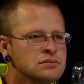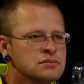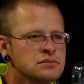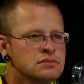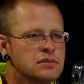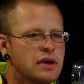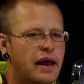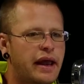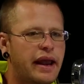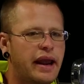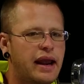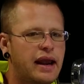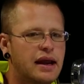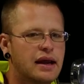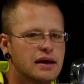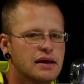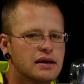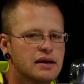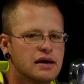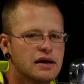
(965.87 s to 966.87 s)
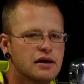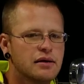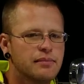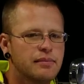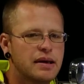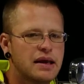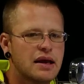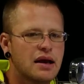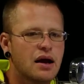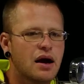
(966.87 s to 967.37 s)
and it'll
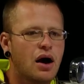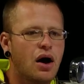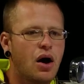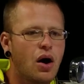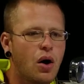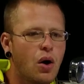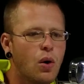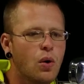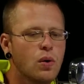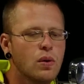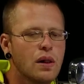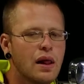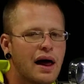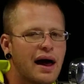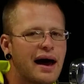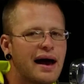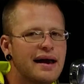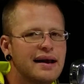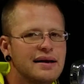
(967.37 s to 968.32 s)
be a whole lot